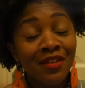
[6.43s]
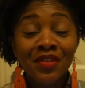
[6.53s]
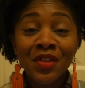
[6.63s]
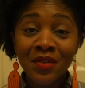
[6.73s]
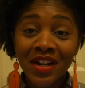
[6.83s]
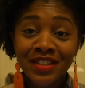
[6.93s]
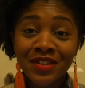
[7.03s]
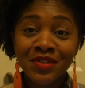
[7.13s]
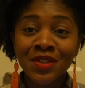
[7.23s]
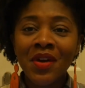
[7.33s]
And for the rest
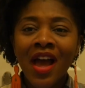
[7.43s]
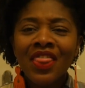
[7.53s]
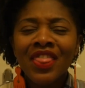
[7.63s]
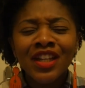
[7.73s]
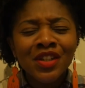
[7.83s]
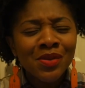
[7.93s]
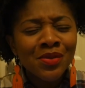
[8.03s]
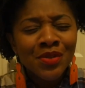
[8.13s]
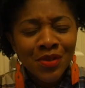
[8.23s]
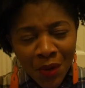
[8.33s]
of you, thank you
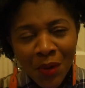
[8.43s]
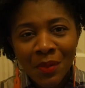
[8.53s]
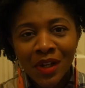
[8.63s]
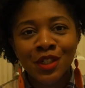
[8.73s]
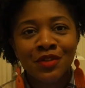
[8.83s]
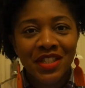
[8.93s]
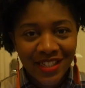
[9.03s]
so much for